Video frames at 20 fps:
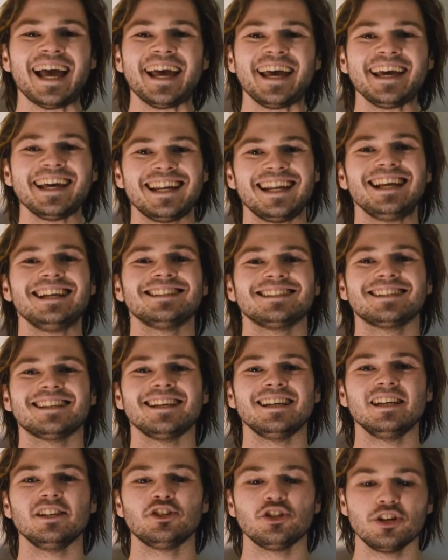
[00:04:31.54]
It is
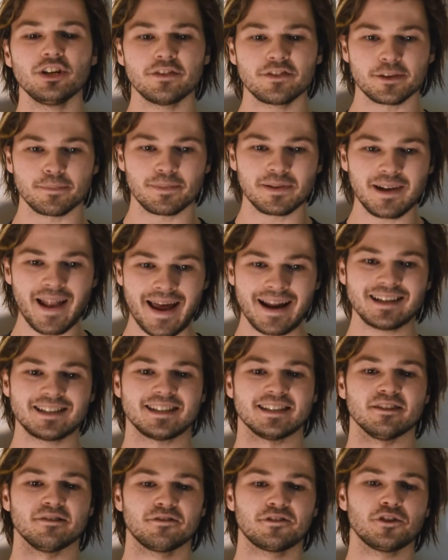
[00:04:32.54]
the duty of the
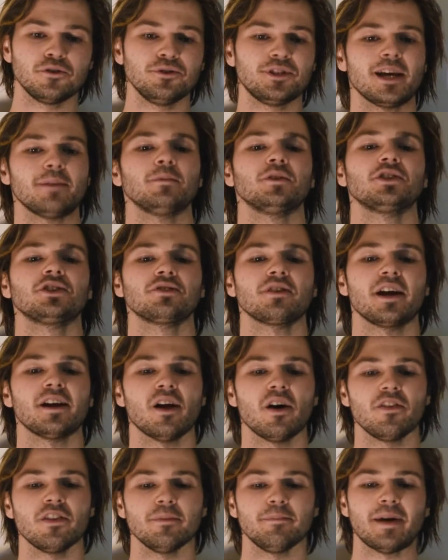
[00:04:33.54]
plaintiff to demonstrate
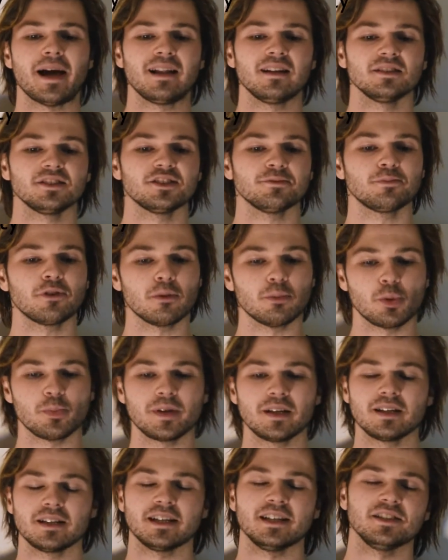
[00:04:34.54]
on the balance of
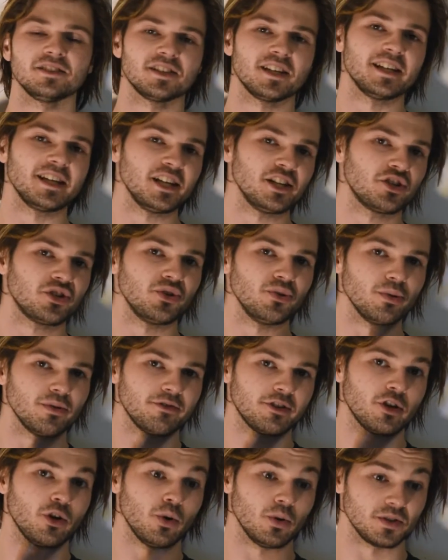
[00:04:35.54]
probabilities an issue
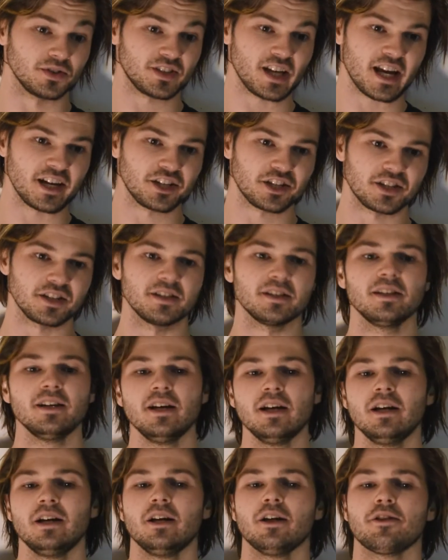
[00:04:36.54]
of causation.
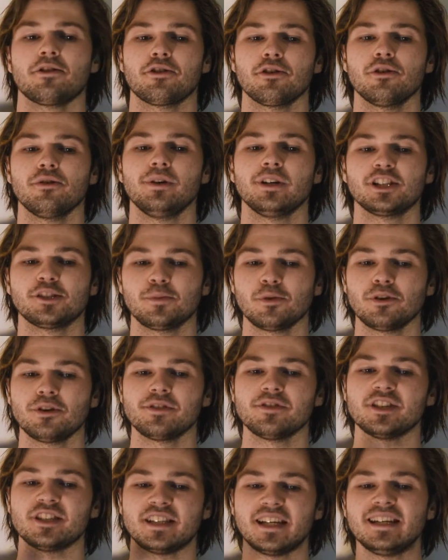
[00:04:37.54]
Through exploring
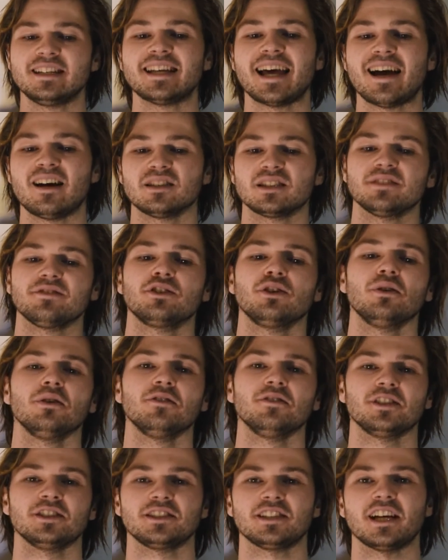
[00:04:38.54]
the details of
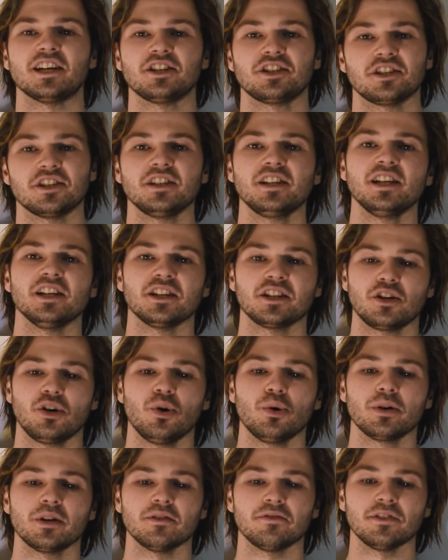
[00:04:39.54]
causation in a
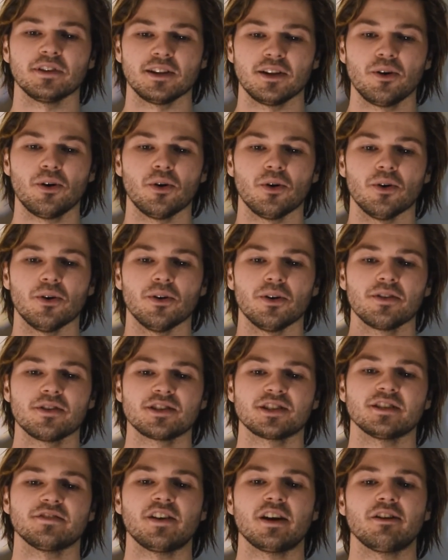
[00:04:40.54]
court of law, the
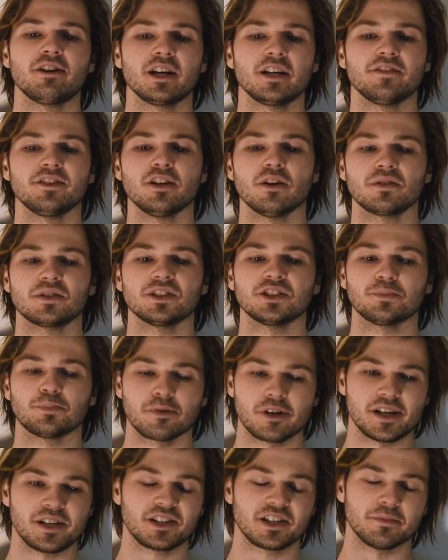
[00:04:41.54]
severity of a doctor's
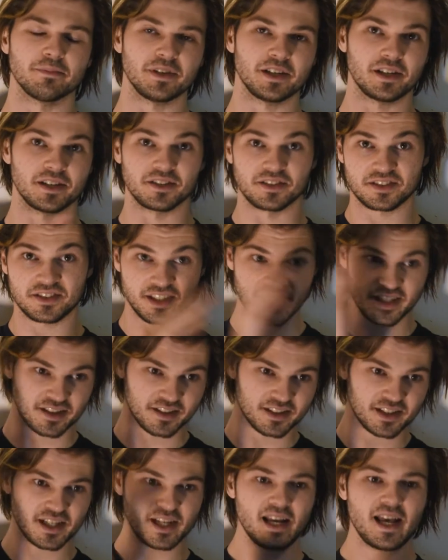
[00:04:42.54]
breach can be
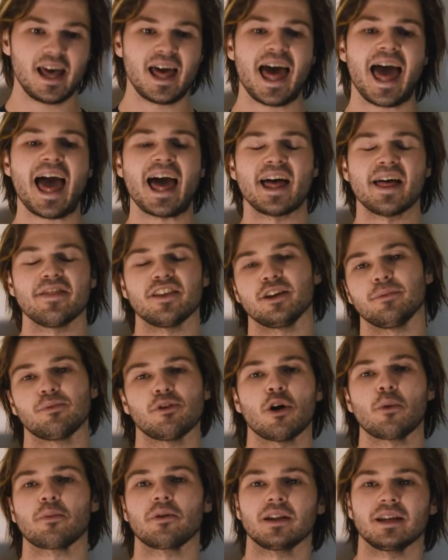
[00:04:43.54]
considered and the
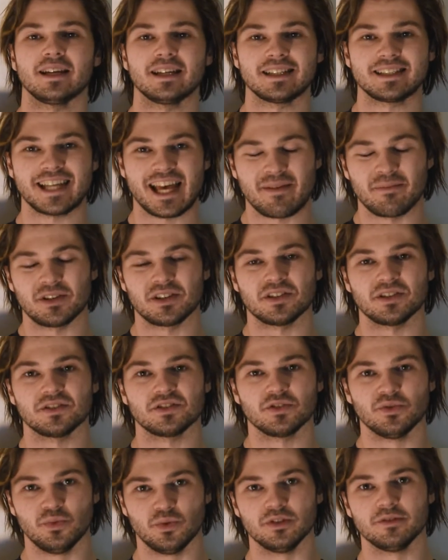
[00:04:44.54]
appropriate
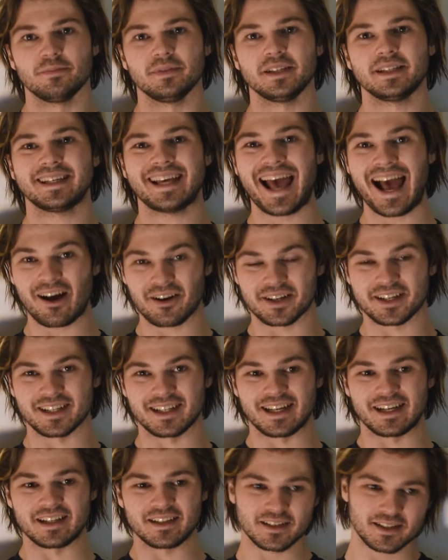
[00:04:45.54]
damages would be
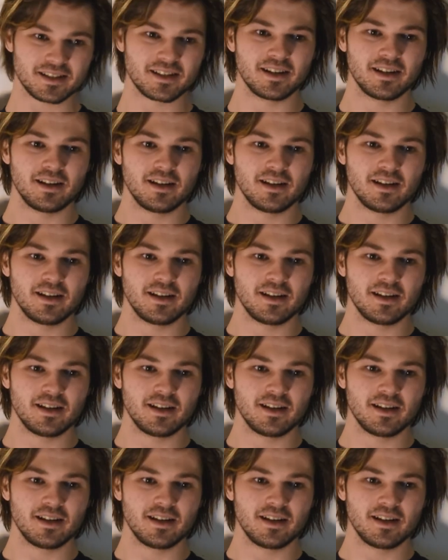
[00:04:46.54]
calculated.